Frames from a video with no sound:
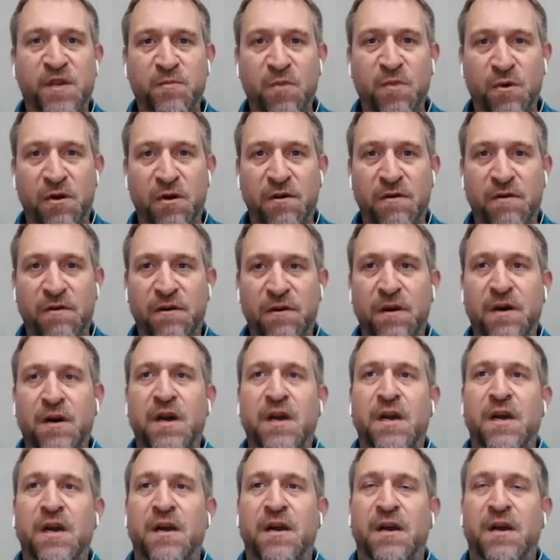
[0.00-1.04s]
motor.
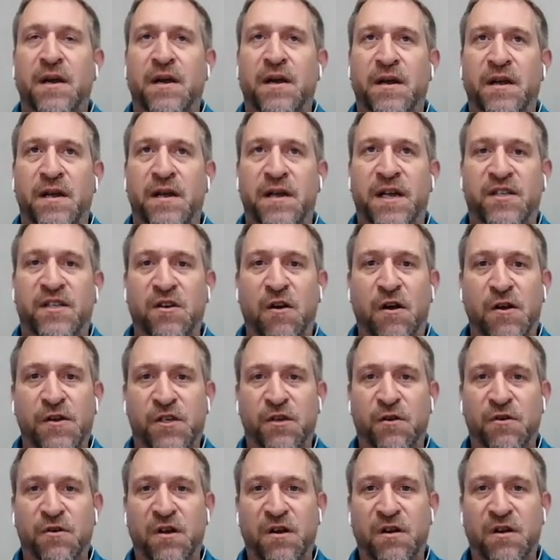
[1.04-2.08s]
It's
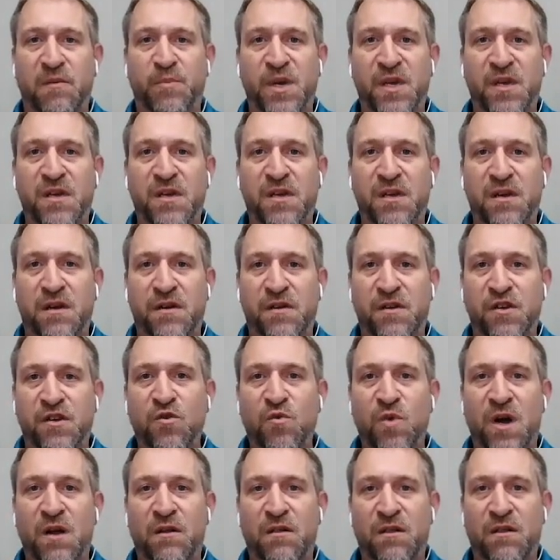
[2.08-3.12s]
also going to be
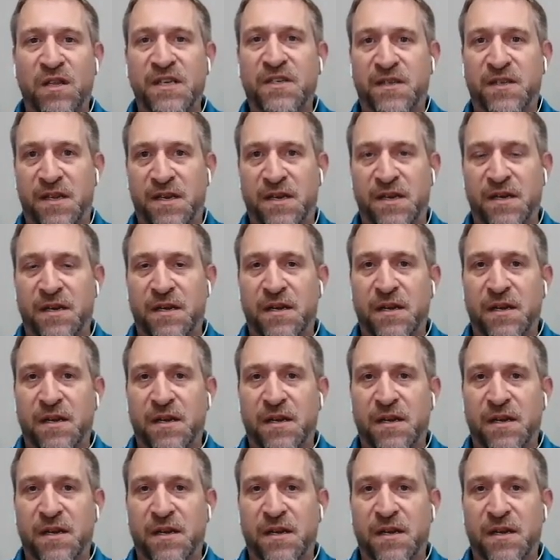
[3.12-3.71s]
UL listed.